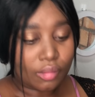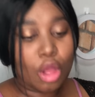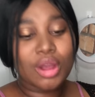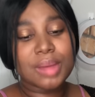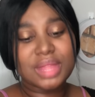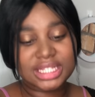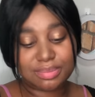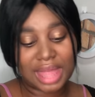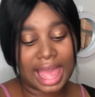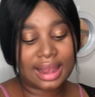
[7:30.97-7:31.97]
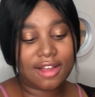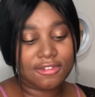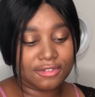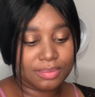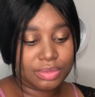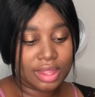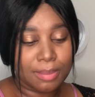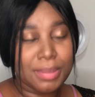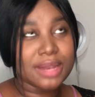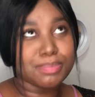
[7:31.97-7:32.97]
Okay, that's I love
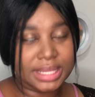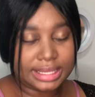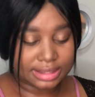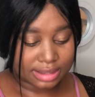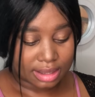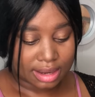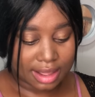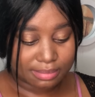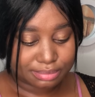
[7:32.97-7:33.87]
bad bees, ne?